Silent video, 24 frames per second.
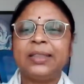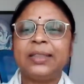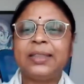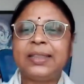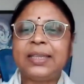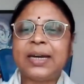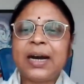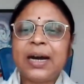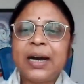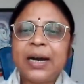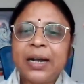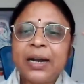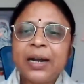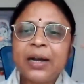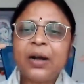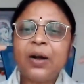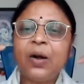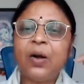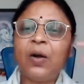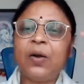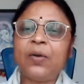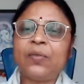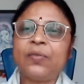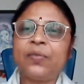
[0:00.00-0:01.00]
dhara
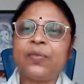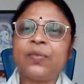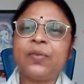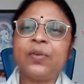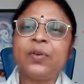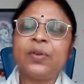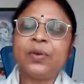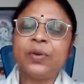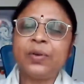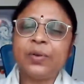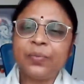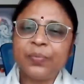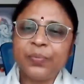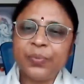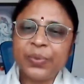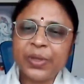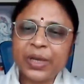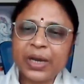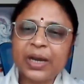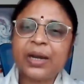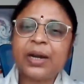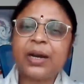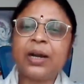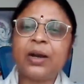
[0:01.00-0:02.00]
of,
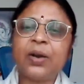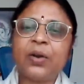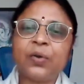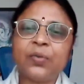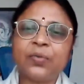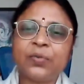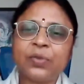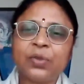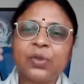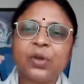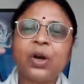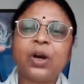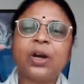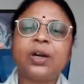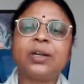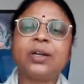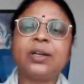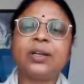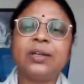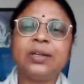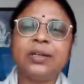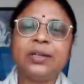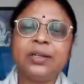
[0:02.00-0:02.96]
dhara of thought,